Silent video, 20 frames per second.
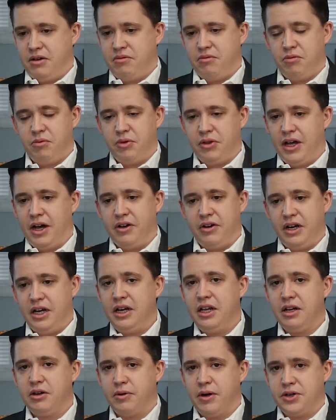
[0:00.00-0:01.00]
without
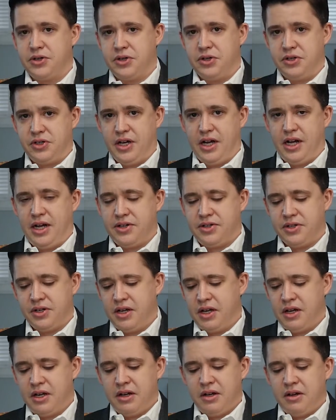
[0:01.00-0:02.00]
any questions asked.
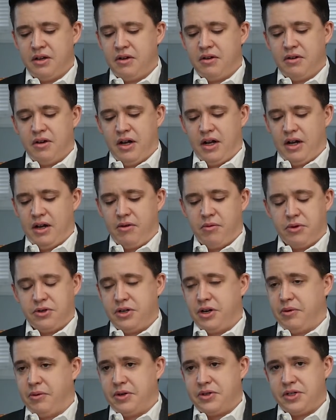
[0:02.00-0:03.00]
we're
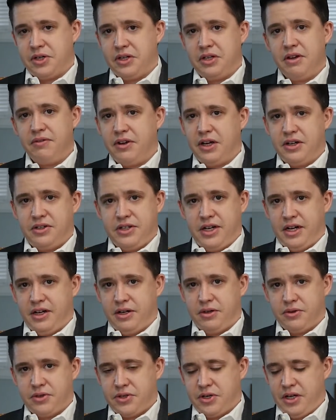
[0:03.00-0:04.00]
talking about significant
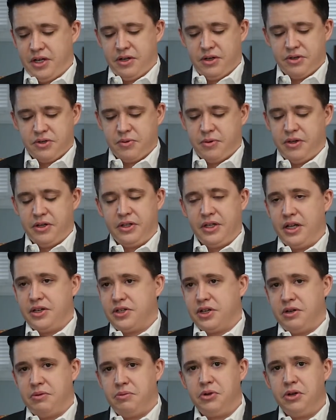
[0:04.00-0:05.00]
technical skills, whether
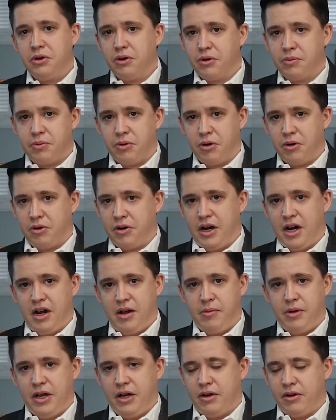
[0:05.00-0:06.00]
that's computer
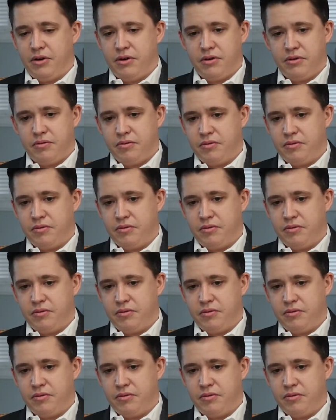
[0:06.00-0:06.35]
programming or,